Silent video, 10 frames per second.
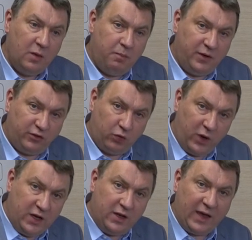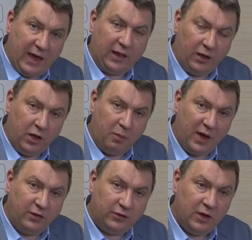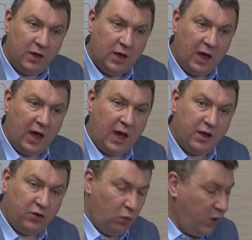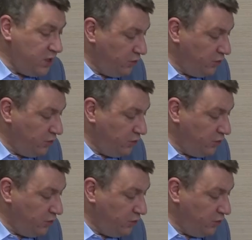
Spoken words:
between the kettle and the base. And when